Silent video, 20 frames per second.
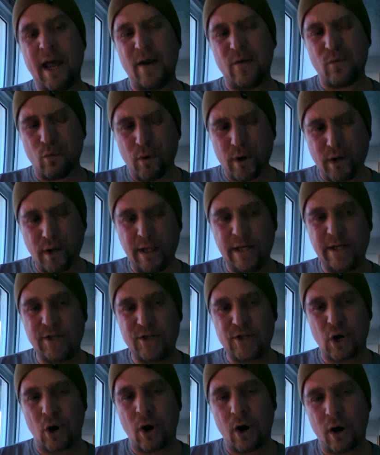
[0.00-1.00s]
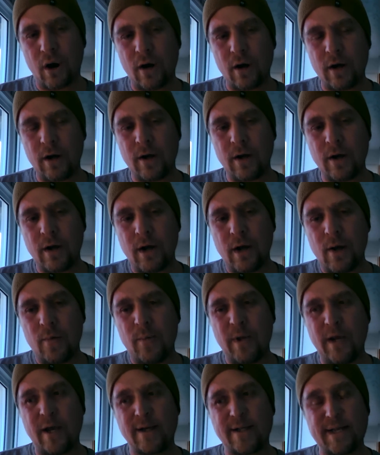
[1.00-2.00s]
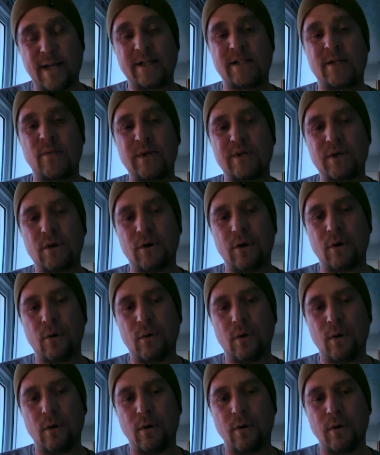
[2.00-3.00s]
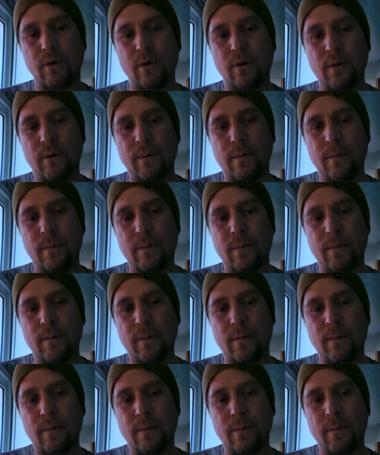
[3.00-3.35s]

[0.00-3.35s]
and really dark because that's the material world.